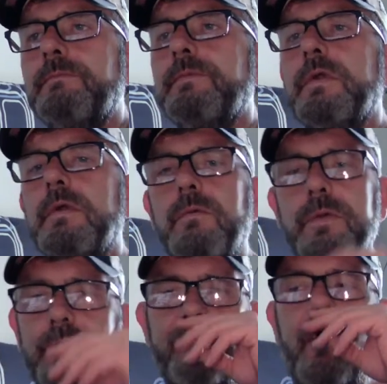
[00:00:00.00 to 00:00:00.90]
We've
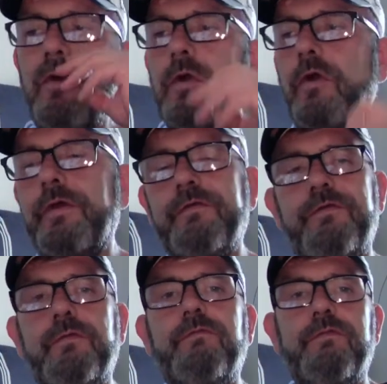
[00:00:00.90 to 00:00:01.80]
all got
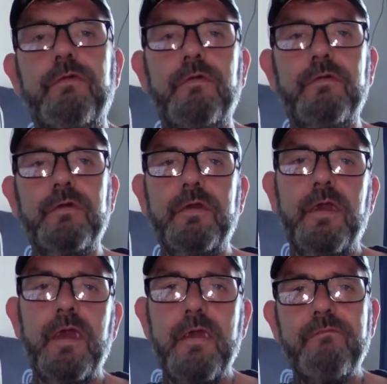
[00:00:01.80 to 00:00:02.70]
issues, though.
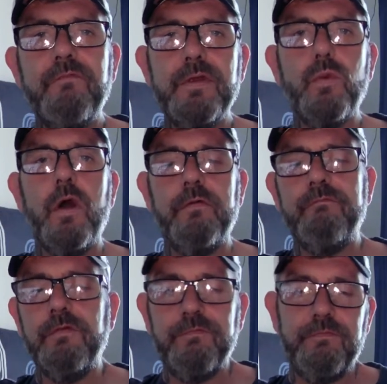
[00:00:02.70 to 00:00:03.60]
Every one of
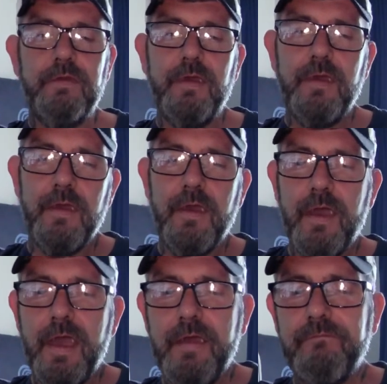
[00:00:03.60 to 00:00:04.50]
us.
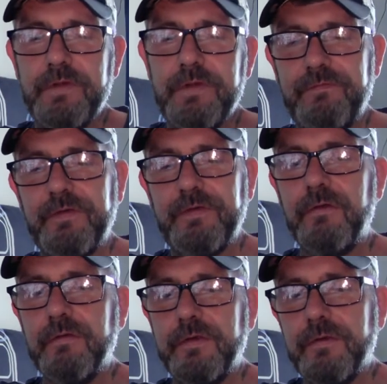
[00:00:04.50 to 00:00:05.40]
Every single
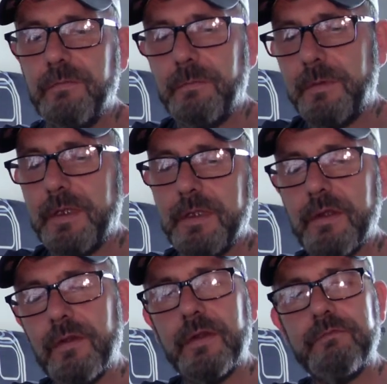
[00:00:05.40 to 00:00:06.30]
human being on
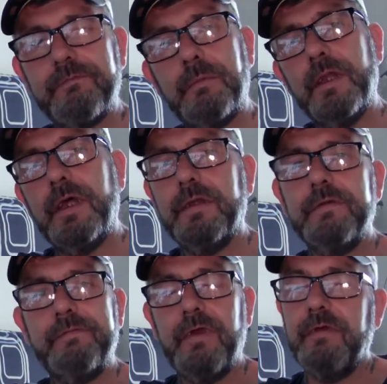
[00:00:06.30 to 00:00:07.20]
this planet
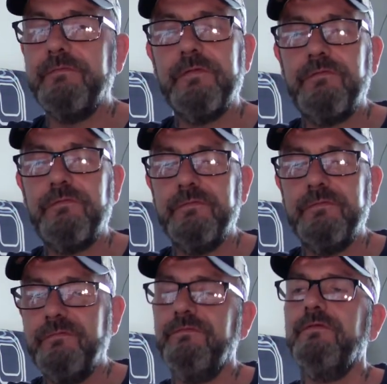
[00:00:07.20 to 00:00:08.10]
has issues,
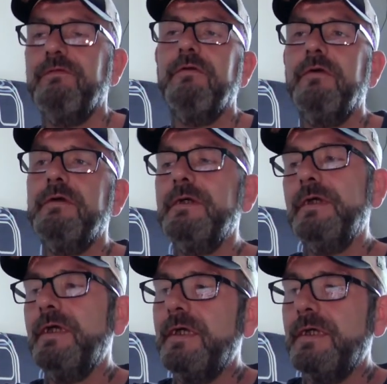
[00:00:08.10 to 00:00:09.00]
so
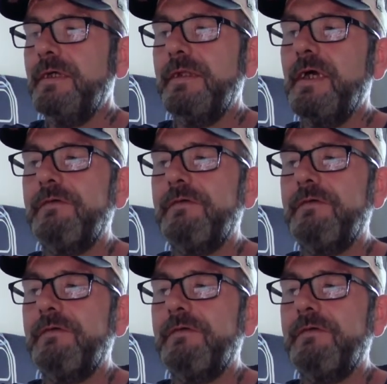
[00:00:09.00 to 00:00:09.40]
that's